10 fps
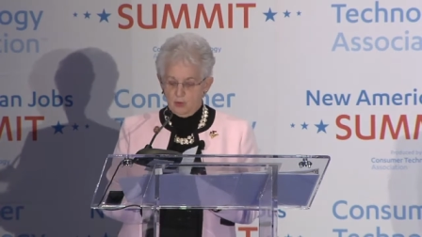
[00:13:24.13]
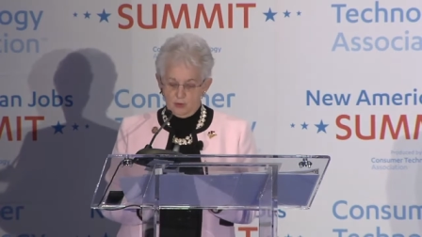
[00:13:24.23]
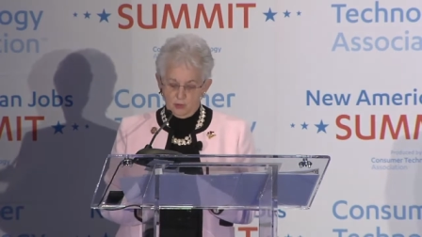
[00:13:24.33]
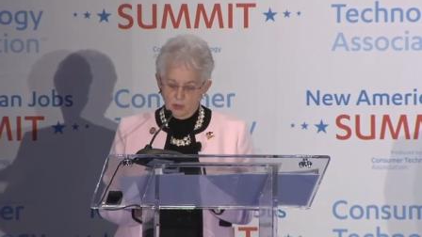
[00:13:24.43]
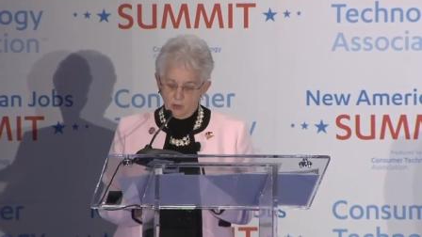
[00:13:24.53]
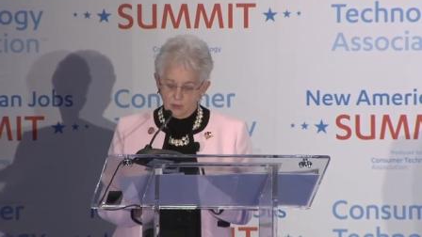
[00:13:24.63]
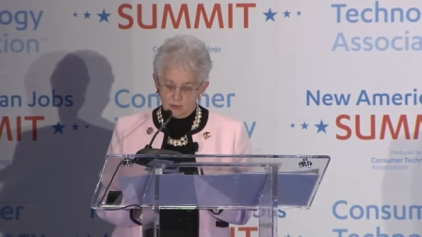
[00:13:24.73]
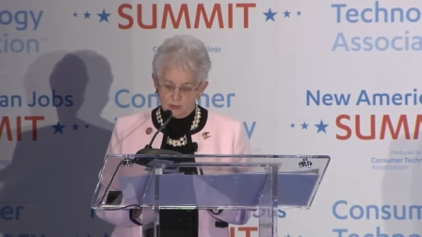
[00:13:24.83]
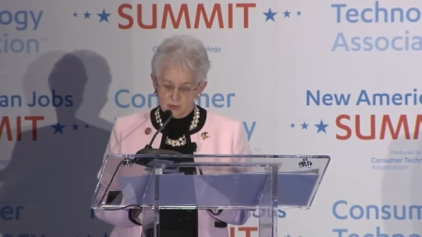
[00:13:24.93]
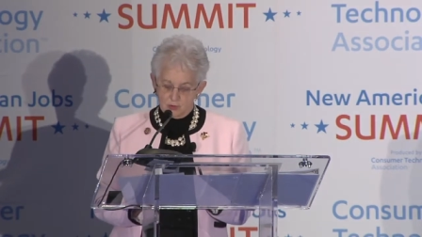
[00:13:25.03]
with your local
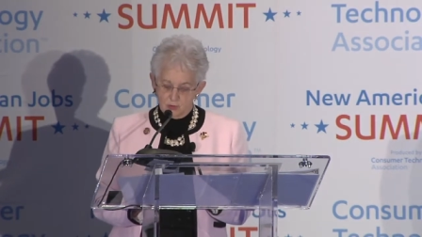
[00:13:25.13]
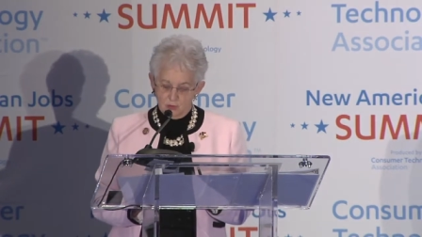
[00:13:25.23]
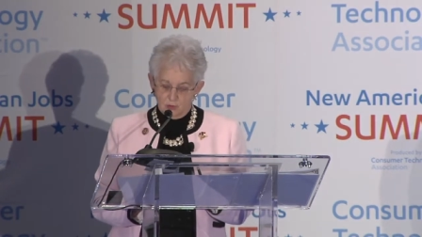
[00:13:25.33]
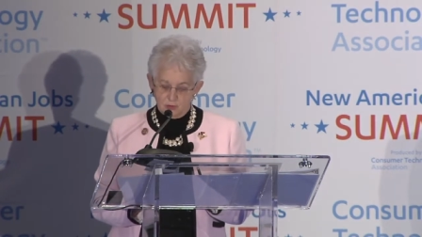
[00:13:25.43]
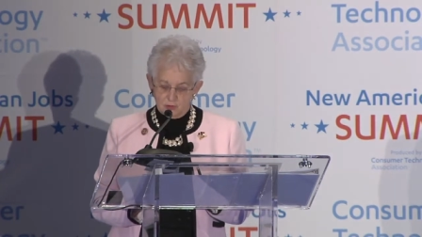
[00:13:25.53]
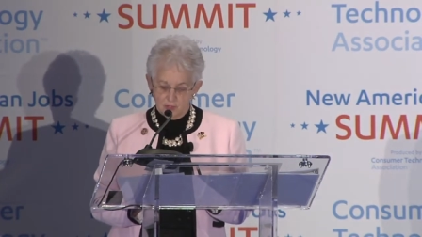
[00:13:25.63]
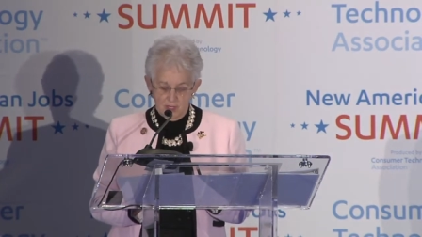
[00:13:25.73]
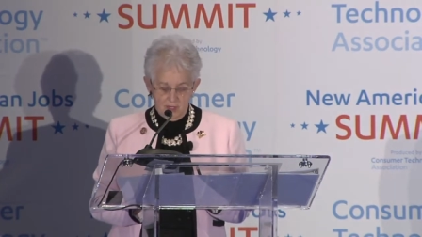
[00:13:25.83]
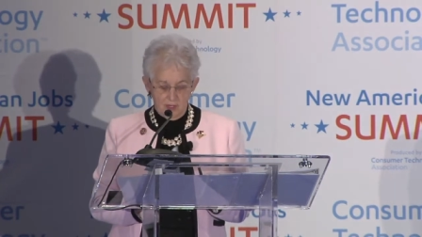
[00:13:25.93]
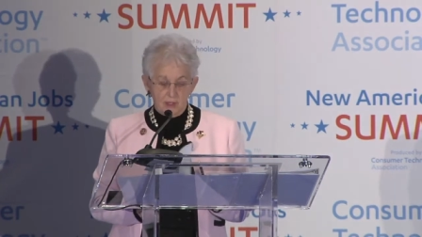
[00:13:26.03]
schools
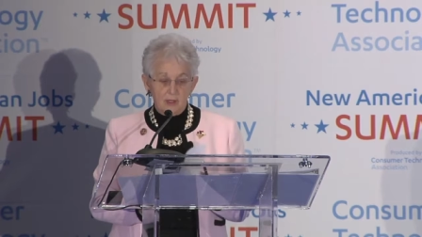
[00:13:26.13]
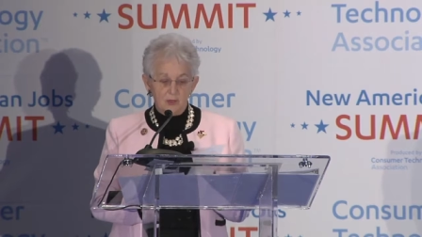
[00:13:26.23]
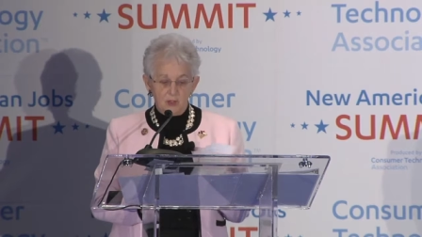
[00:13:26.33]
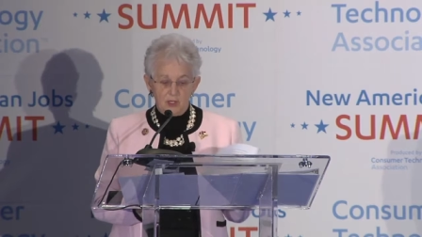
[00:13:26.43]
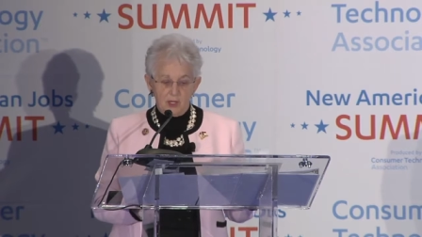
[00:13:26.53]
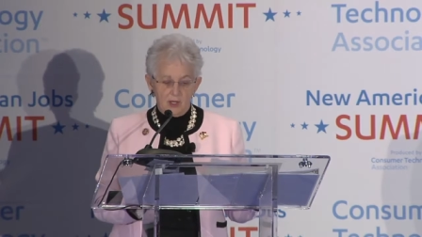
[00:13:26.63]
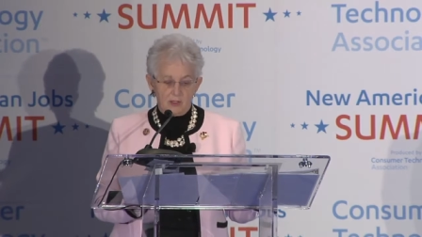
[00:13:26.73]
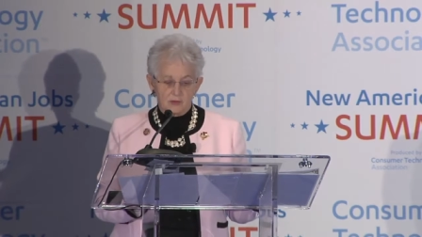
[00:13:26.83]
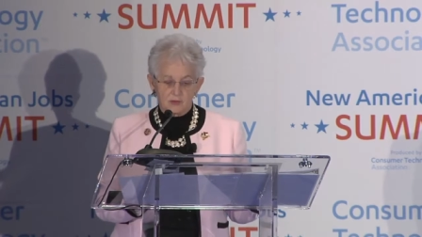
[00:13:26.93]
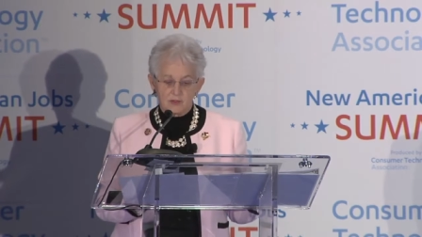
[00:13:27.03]
and community
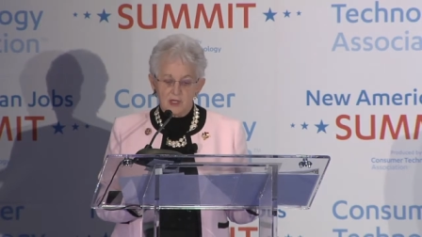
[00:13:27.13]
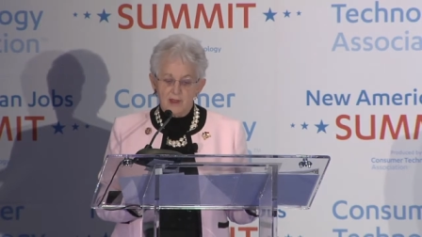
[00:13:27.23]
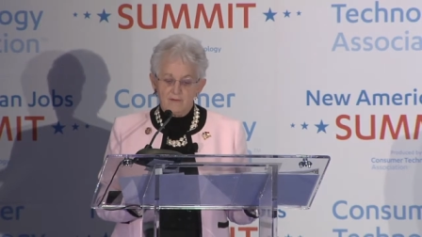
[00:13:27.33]
colleges.